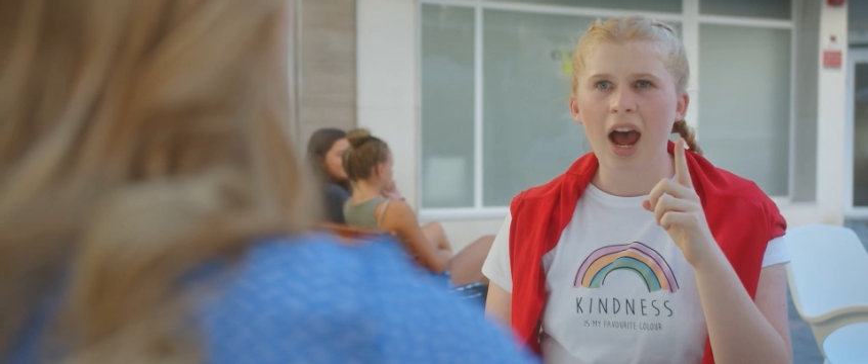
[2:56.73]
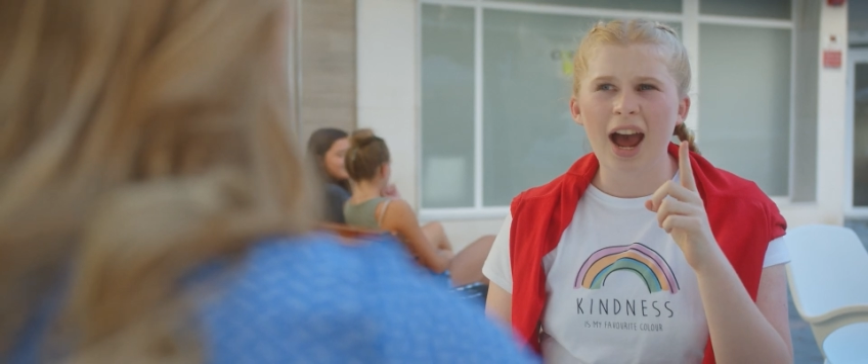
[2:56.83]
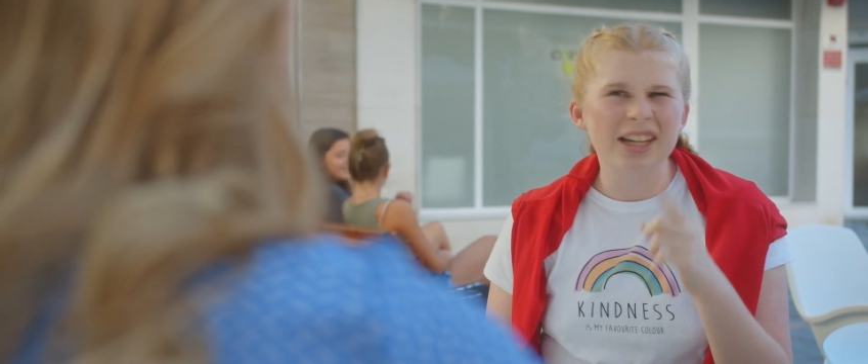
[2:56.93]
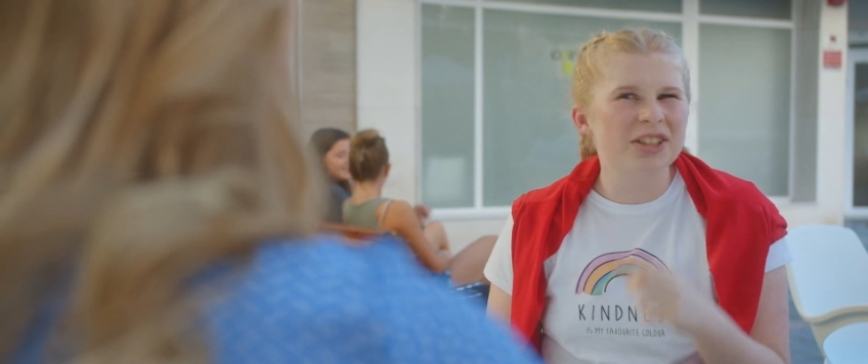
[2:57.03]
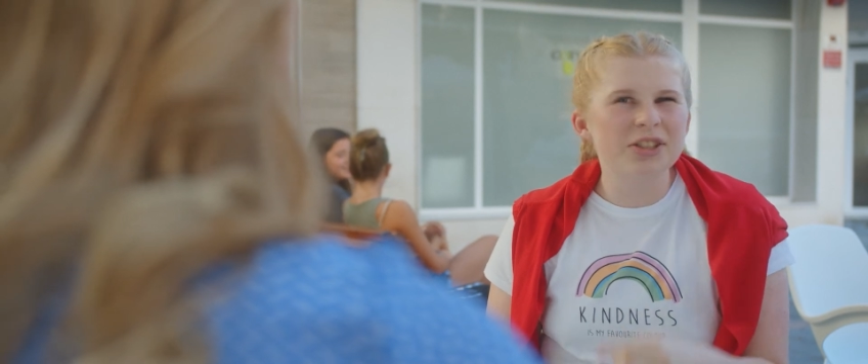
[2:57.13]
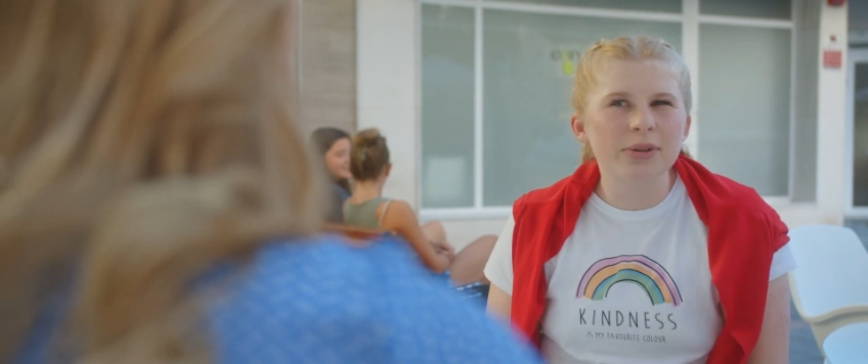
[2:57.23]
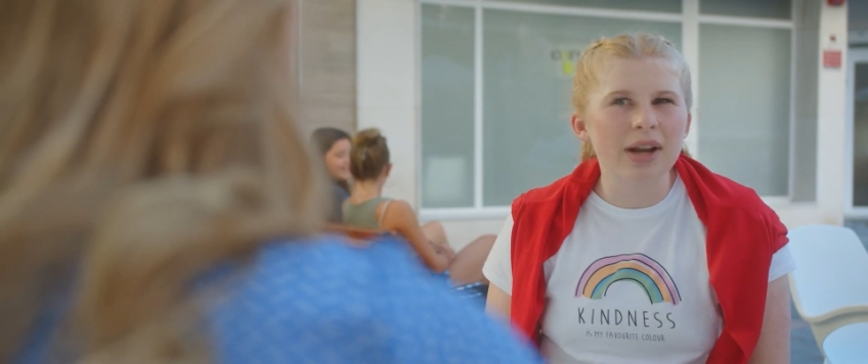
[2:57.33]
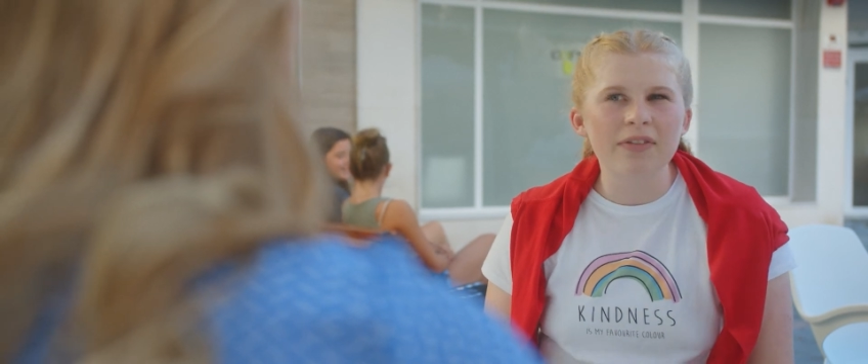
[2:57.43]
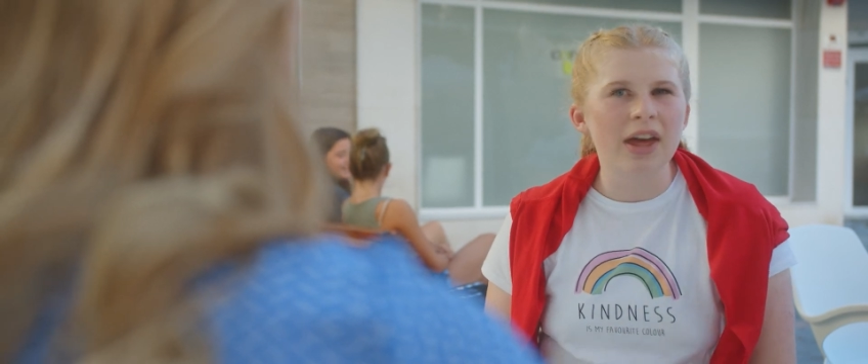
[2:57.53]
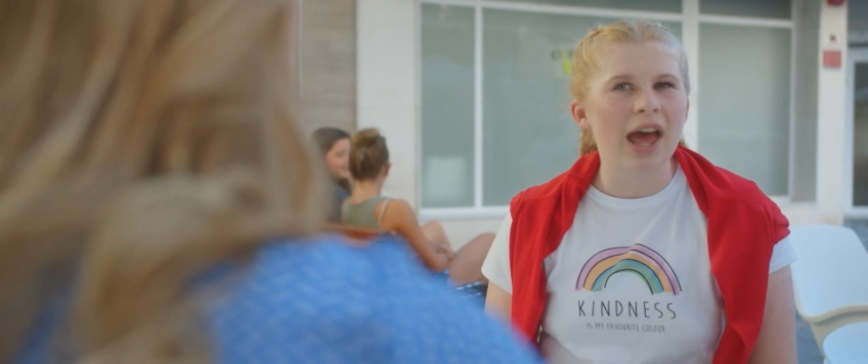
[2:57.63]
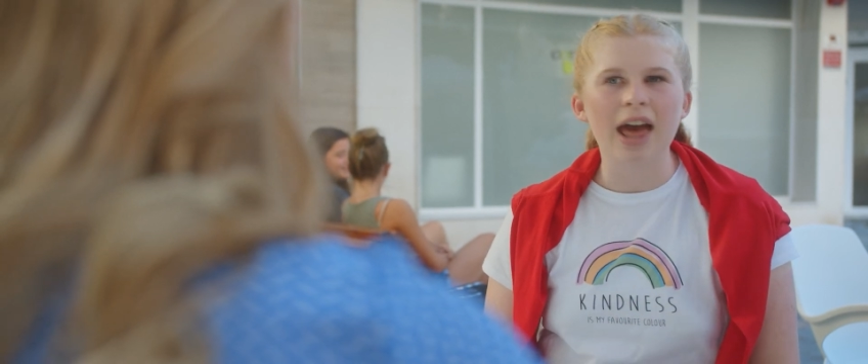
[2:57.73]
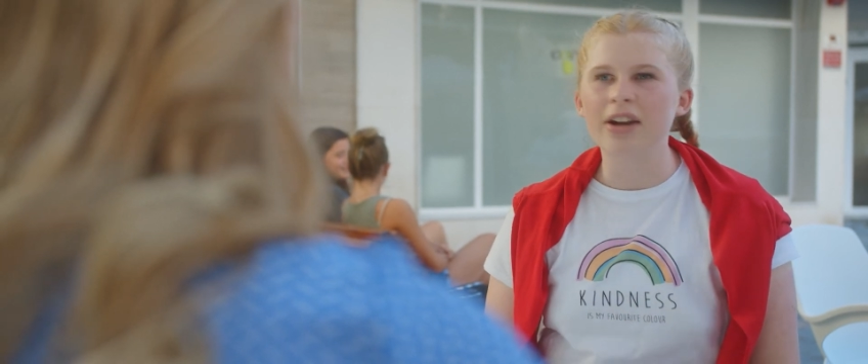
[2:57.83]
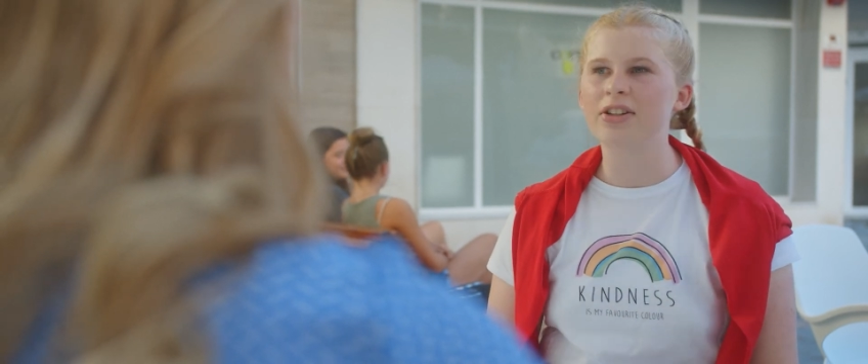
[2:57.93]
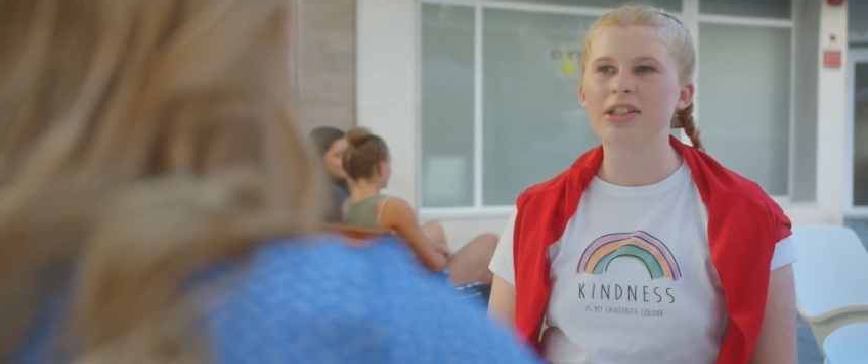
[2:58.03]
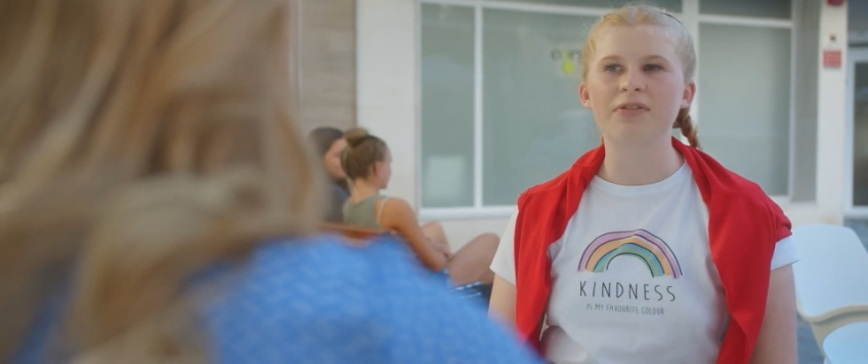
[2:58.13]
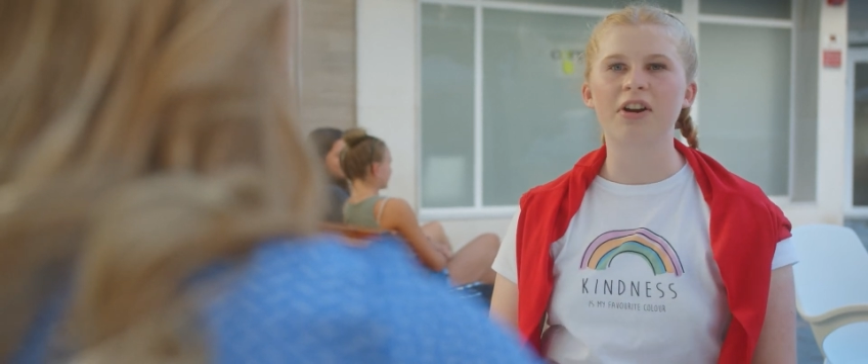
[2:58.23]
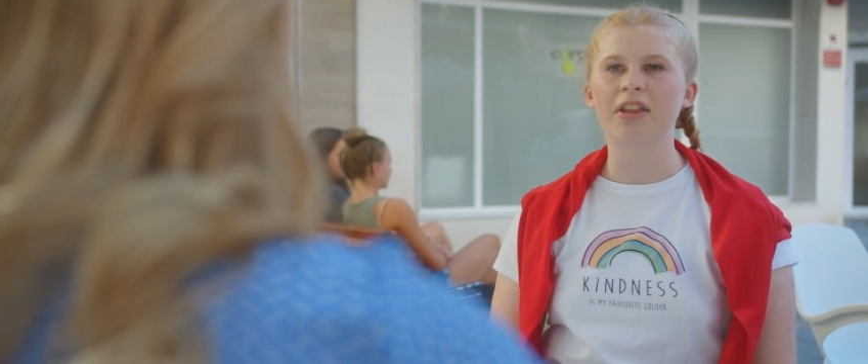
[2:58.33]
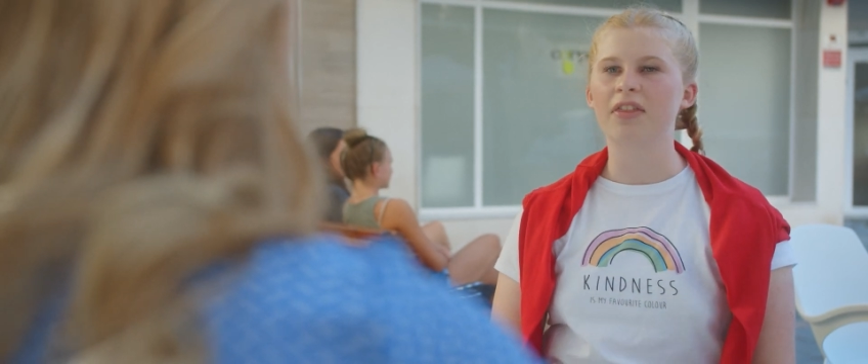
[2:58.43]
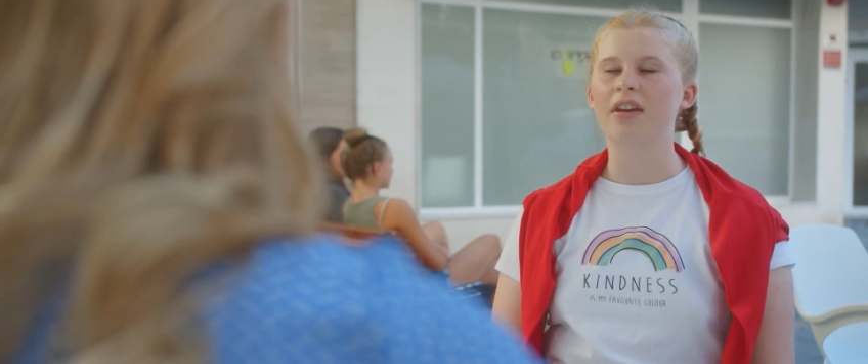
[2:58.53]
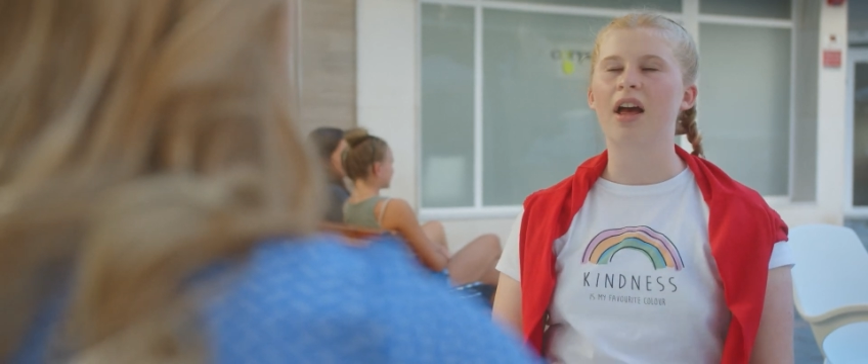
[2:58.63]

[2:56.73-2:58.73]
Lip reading: I just don't have the energy for anything